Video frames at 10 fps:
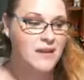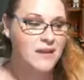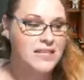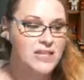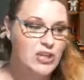
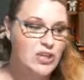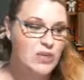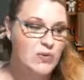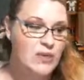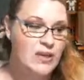
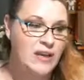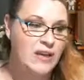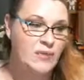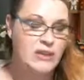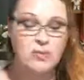continued a
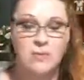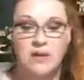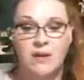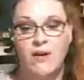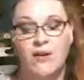
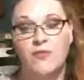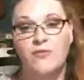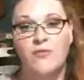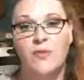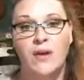regimen
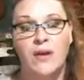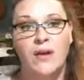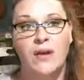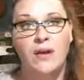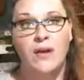of
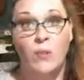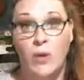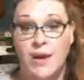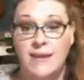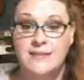
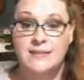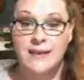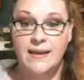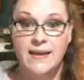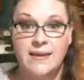one night
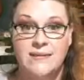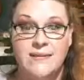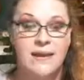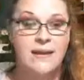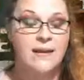
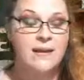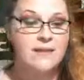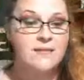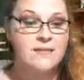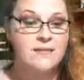stands
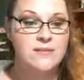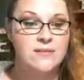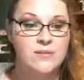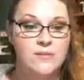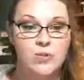and
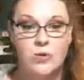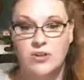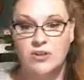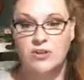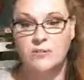
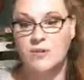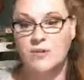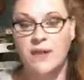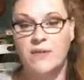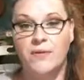short-term
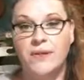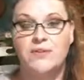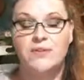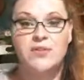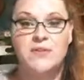2-day
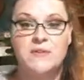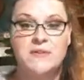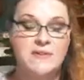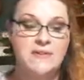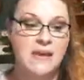relationships,
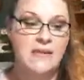things like